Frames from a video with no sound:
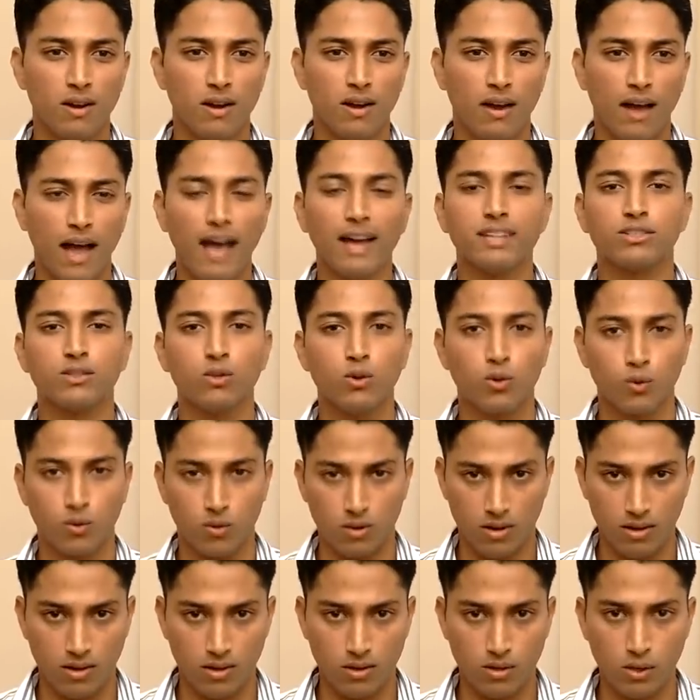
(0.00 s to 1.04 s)
ask
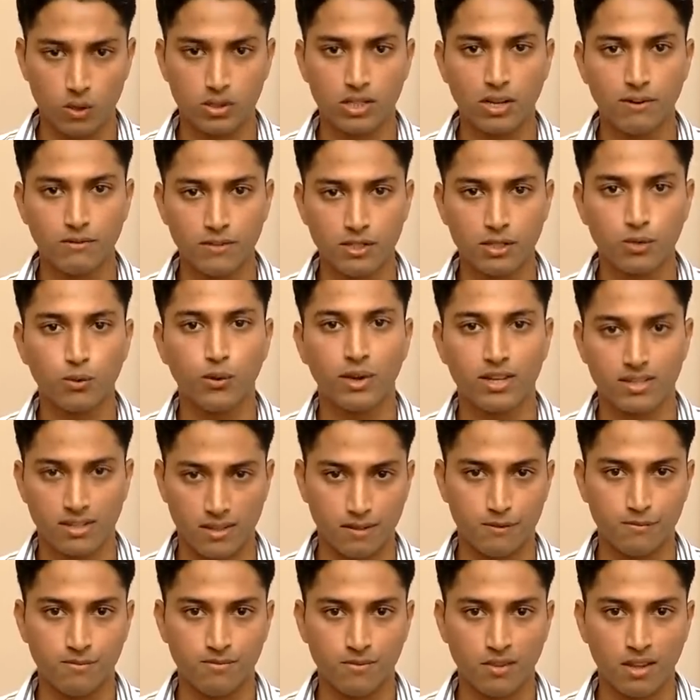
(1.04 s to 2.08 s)
yourself this question.
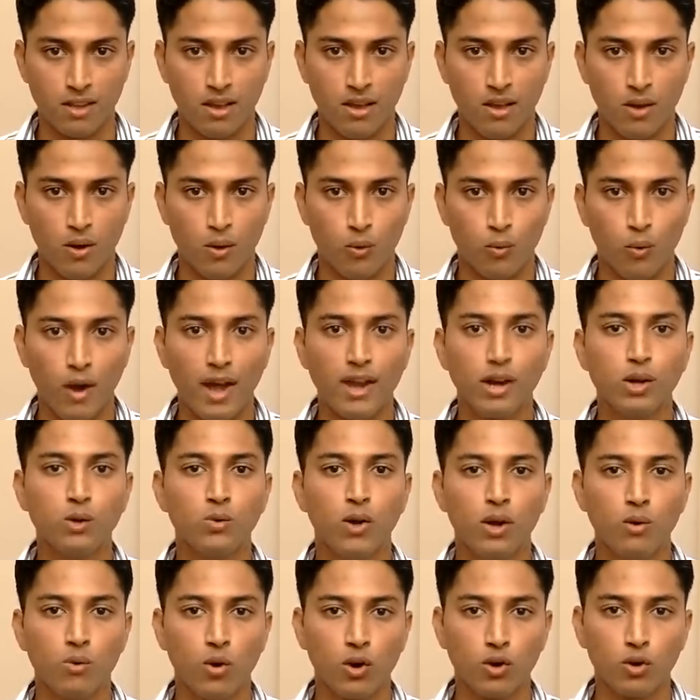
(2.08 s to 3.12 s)
Why
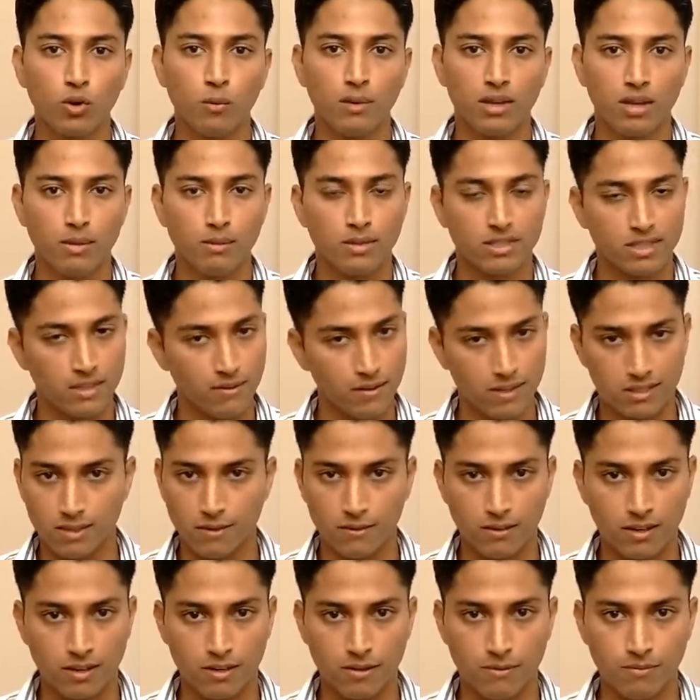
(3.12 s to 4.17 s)
do I want to become a civil
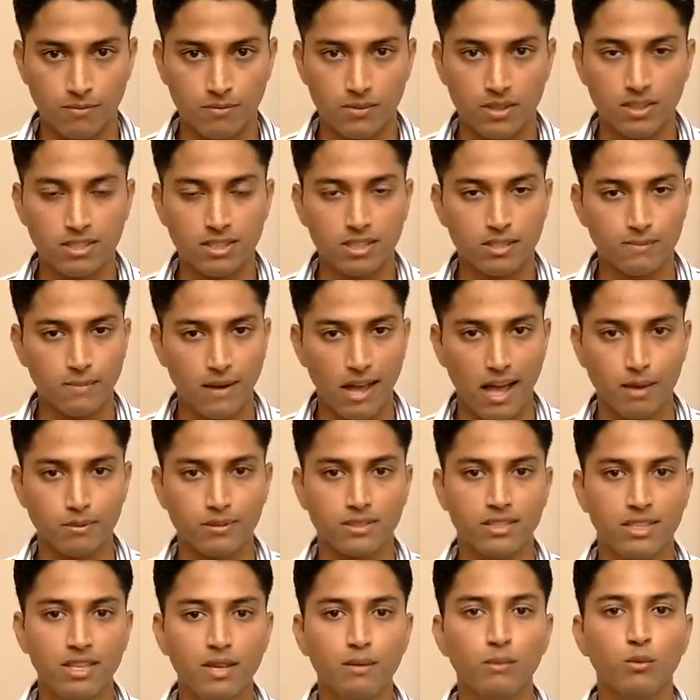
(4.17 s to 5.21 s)
servant? This is
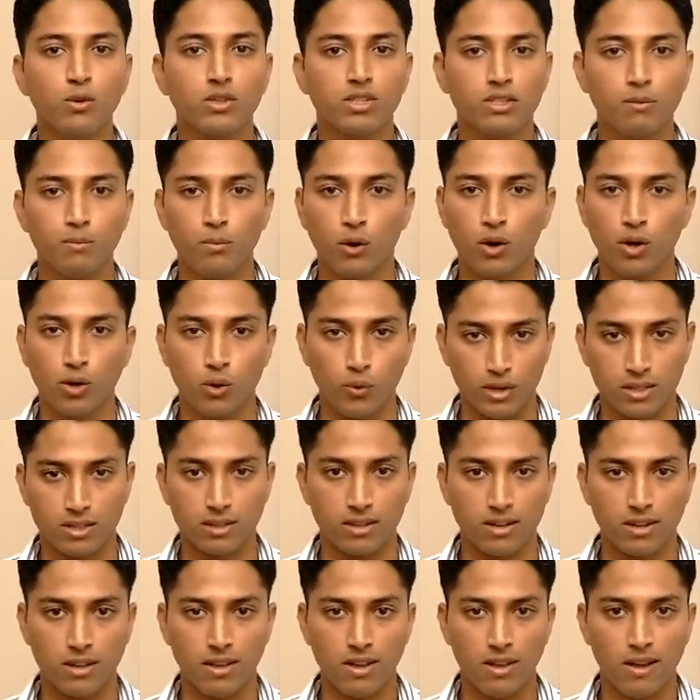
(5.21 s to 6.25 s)
perhaps the most important
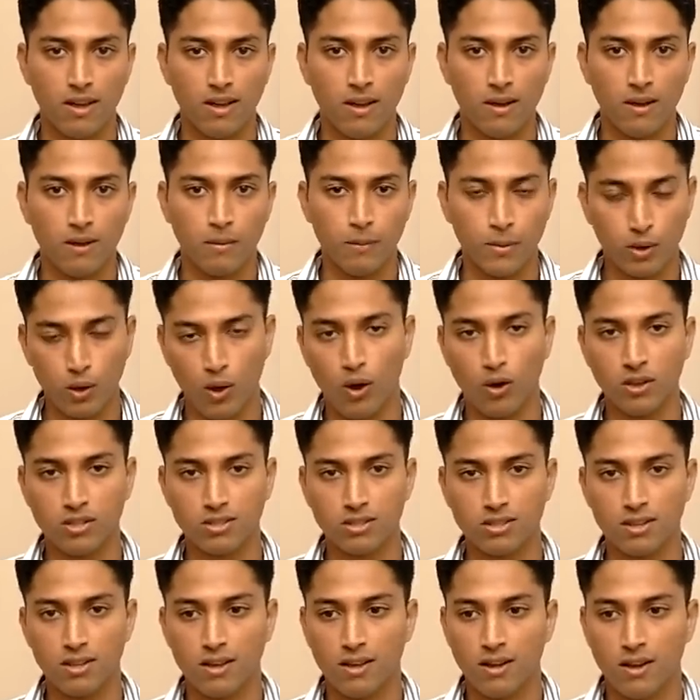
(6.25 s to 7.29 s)
question.
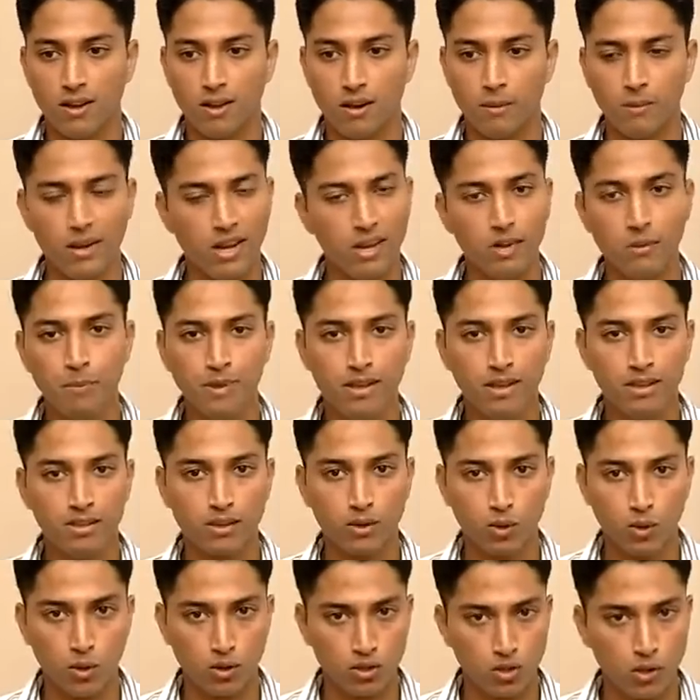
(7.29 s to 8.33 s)
Because, believe me, in
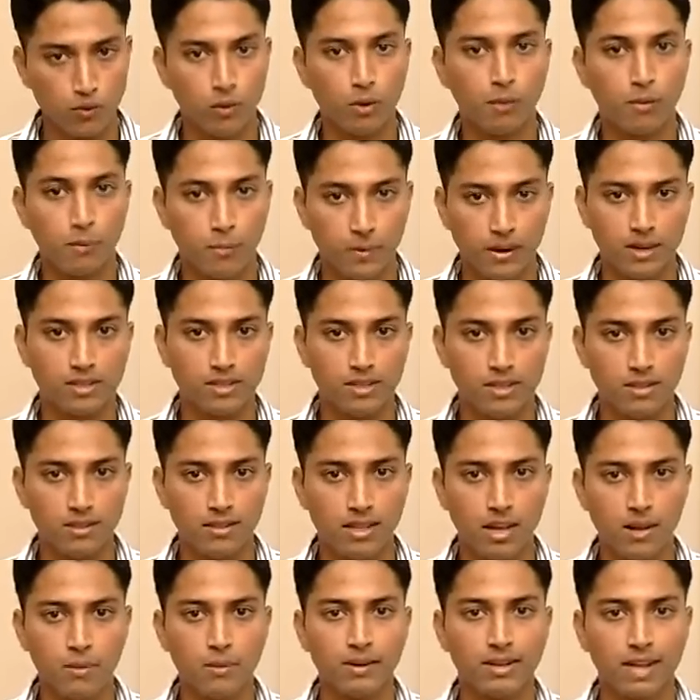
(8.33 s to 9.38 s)
the course of your preparation,
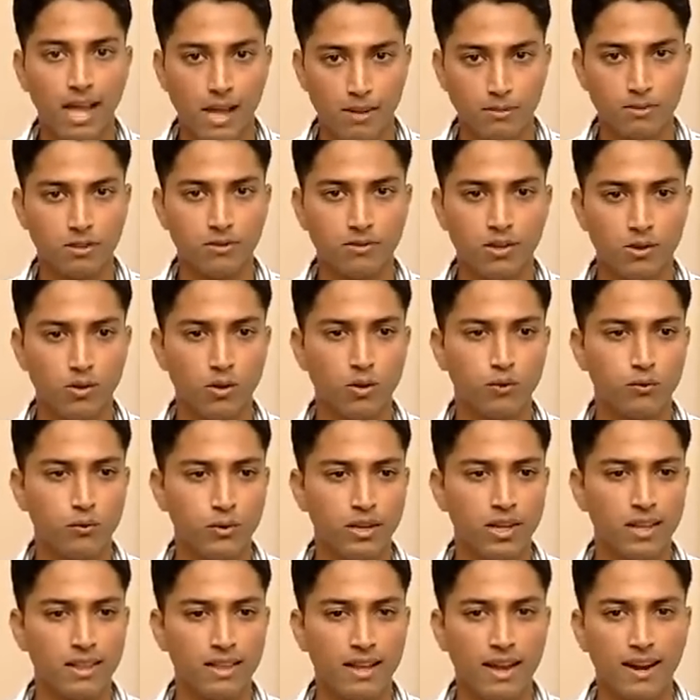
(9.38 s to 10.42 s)
there will be times when you will
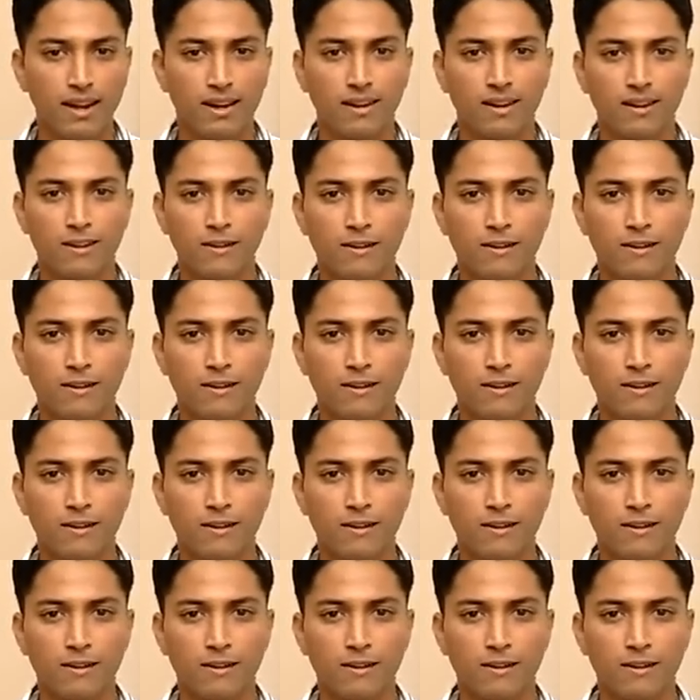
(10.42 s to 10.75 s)
feel that,